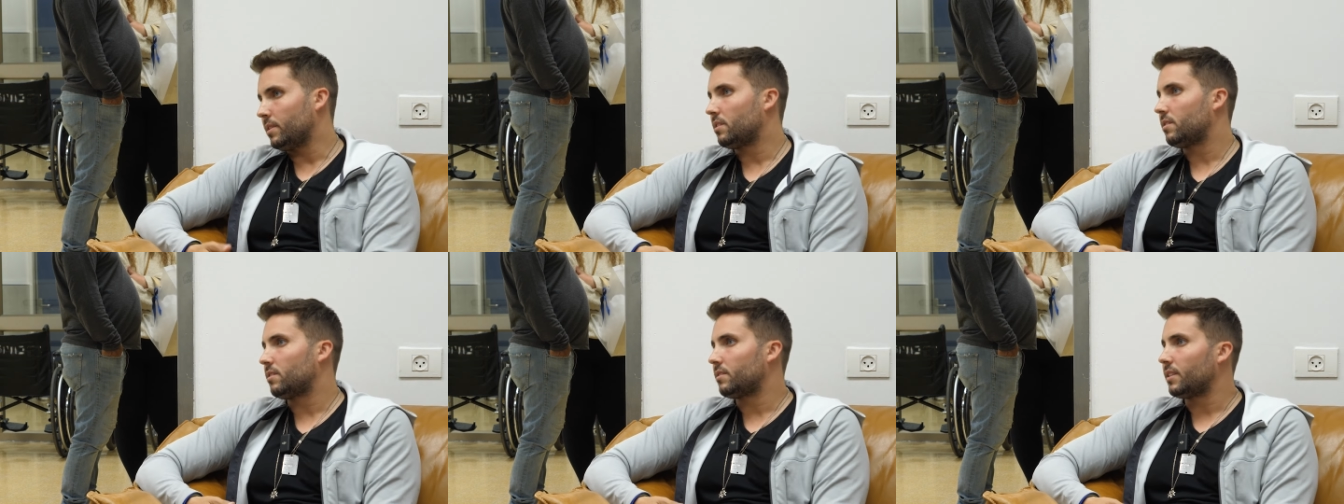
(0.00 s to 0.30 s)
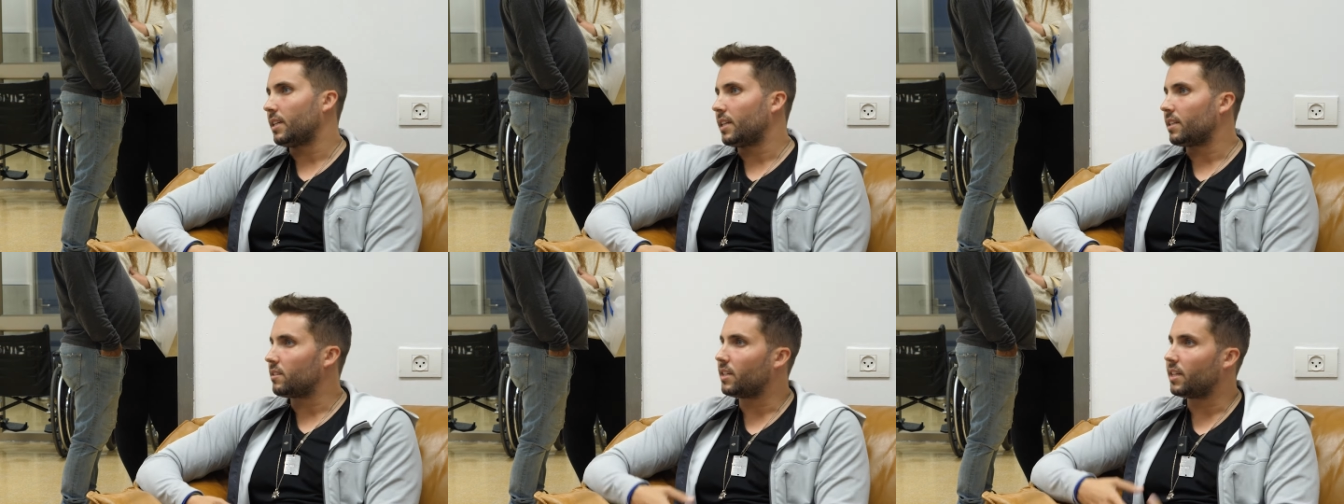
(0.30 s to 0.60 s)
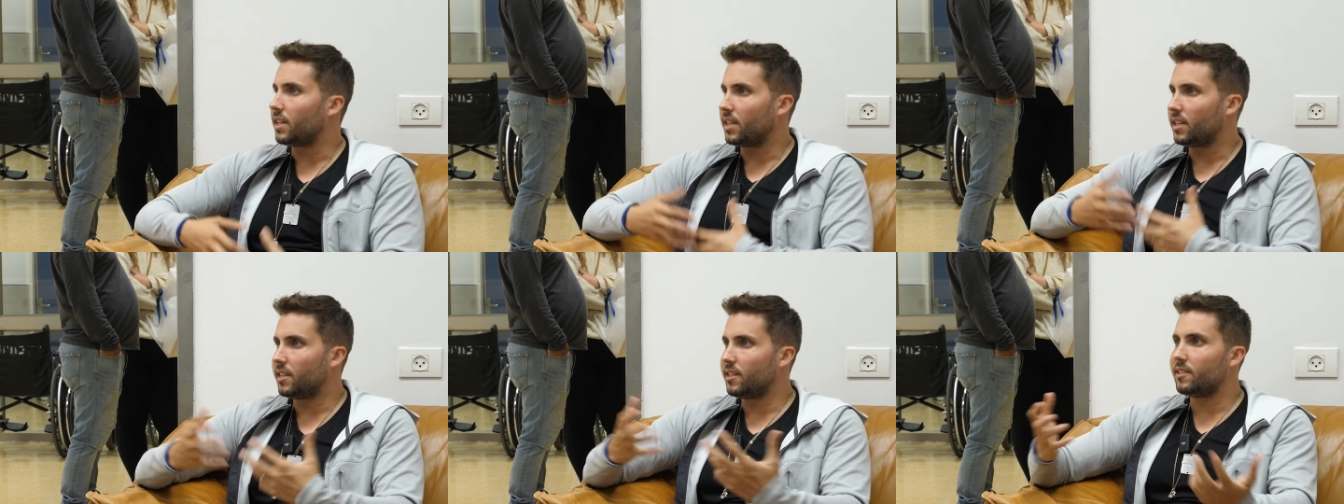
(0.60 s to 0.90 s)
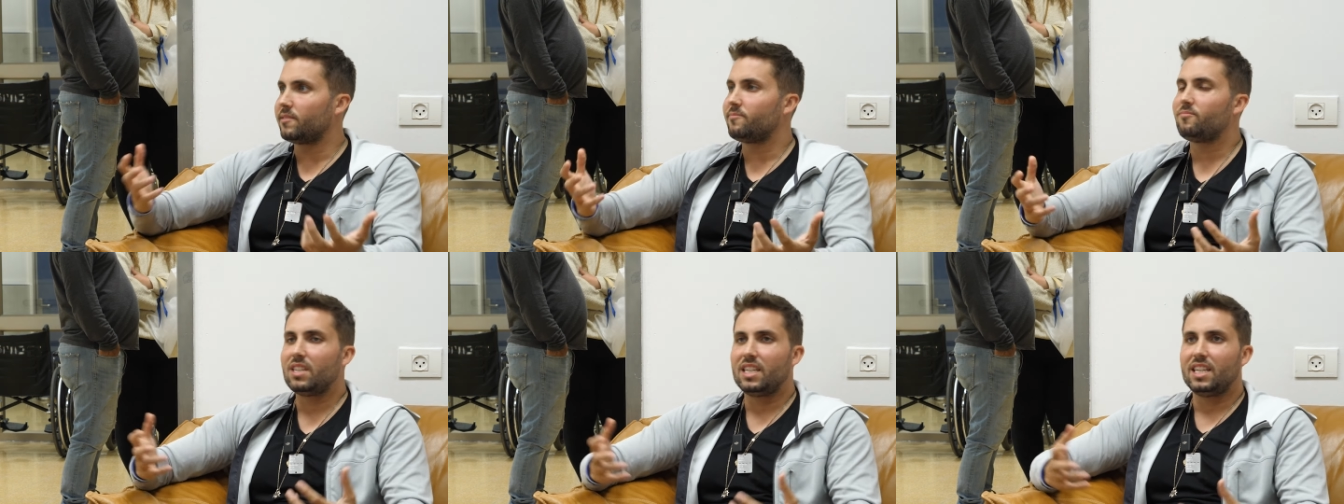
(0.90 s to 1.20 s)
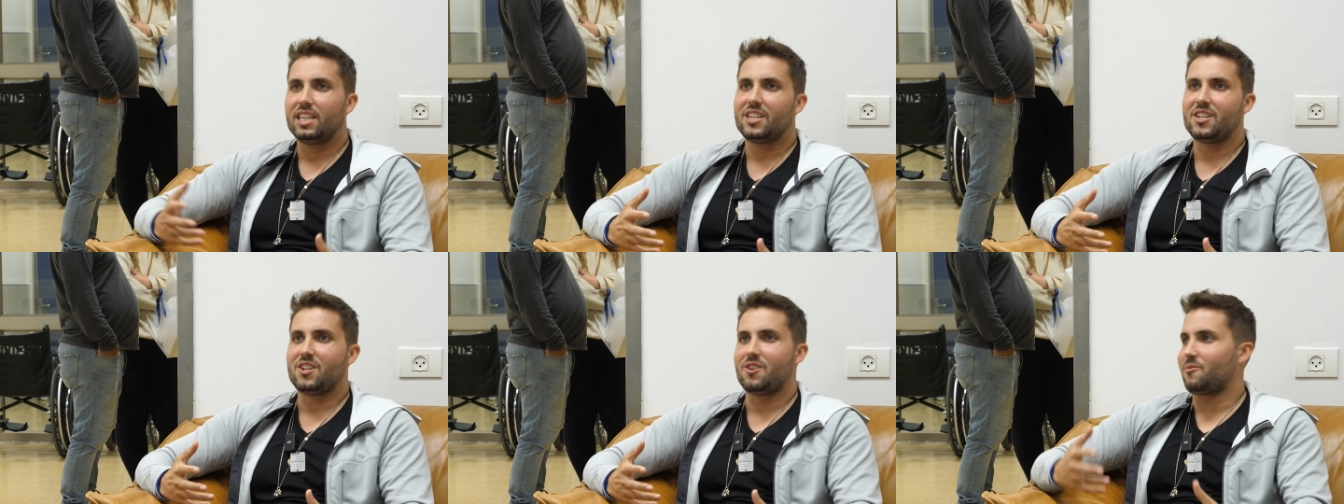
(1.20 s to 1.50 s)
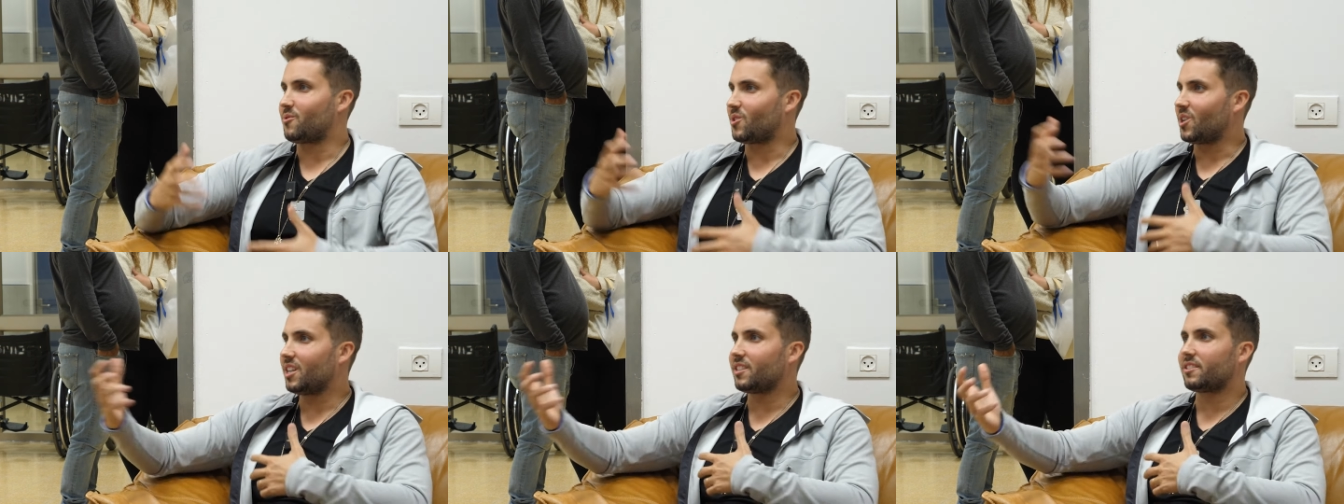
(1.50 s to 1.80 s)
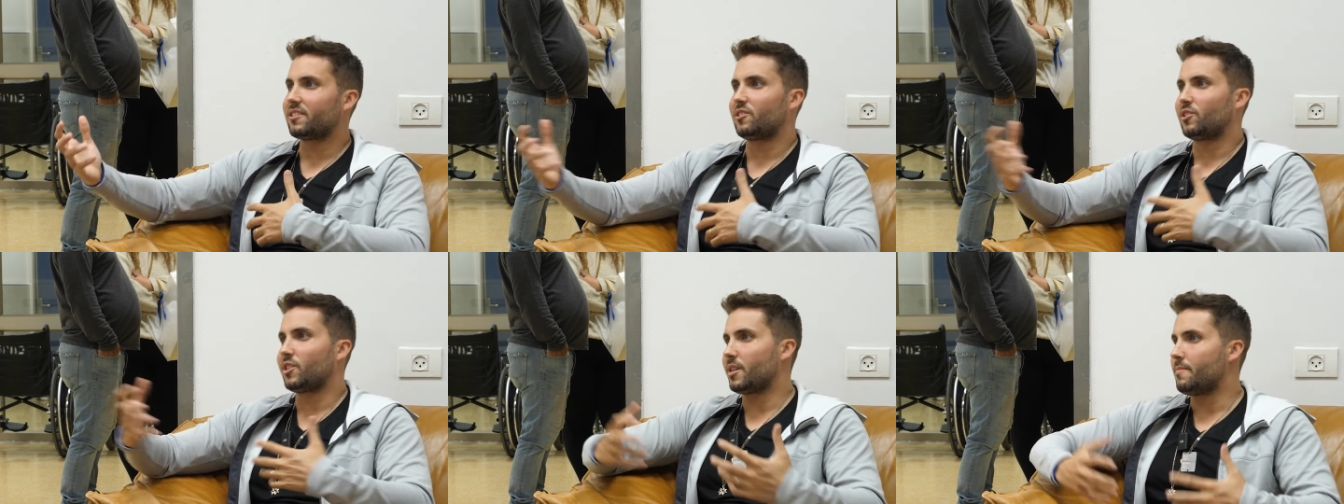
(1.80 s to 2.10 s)
It's like uh, you know for
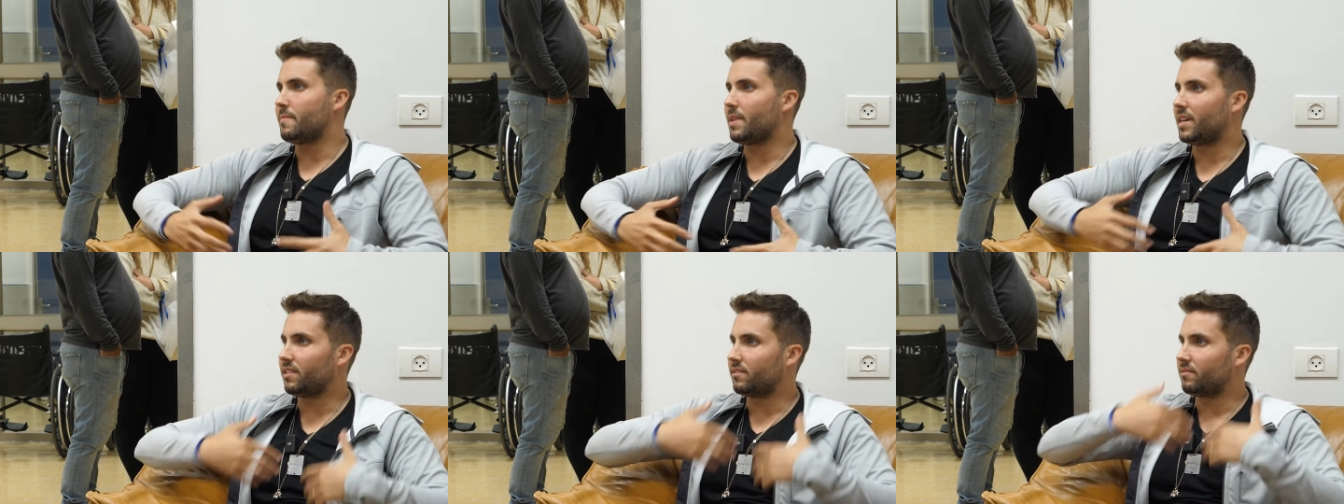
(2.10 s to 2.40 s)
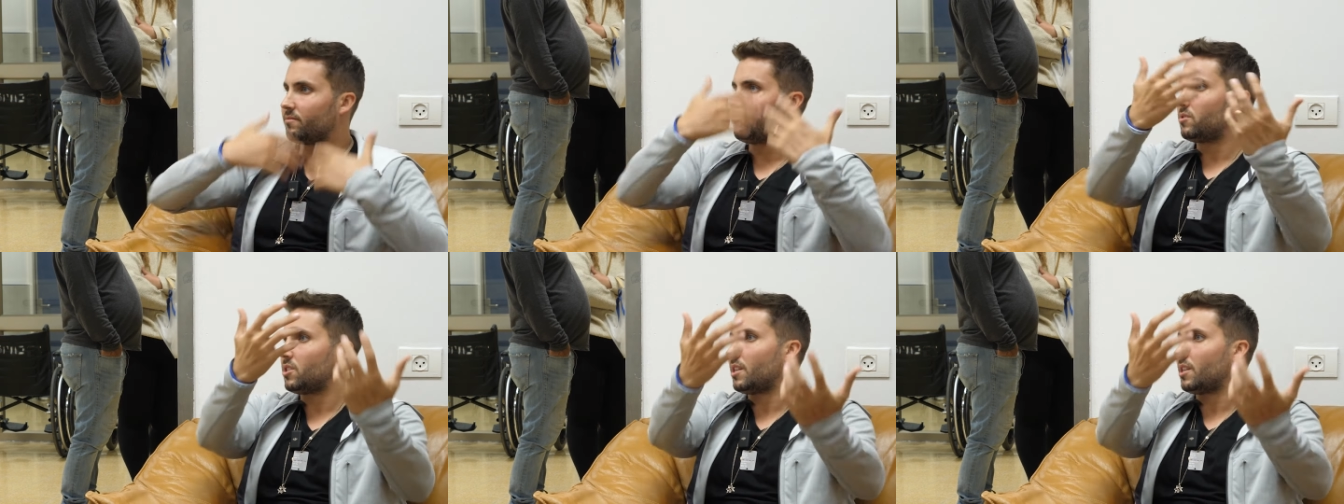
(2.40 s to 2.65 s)
us learning about